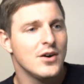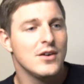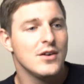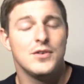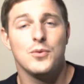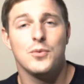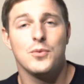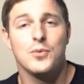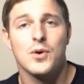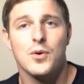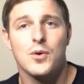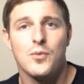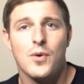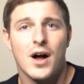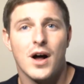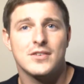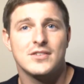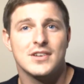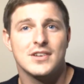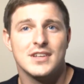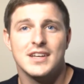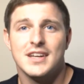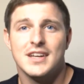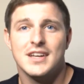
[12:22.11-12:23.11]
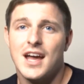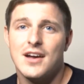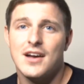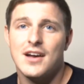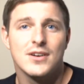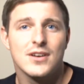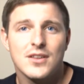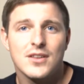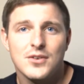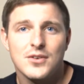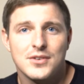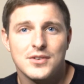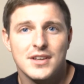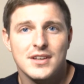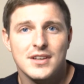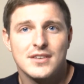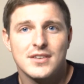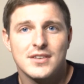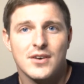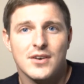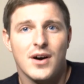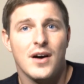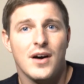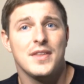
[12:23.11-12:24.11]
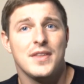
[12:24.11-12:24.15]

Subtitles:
If you want to watch it and get every little detail out,